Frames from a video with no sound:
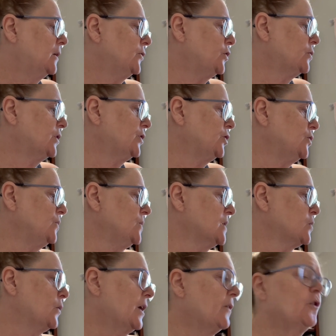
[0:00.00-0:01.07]
you can
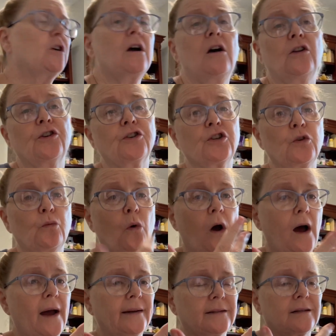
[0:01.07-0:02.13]
use whatever color you
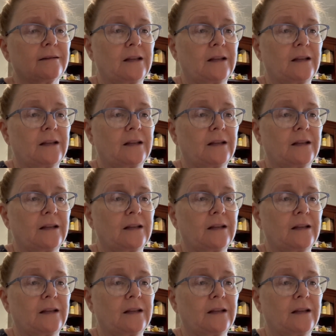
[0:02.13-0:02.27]
want.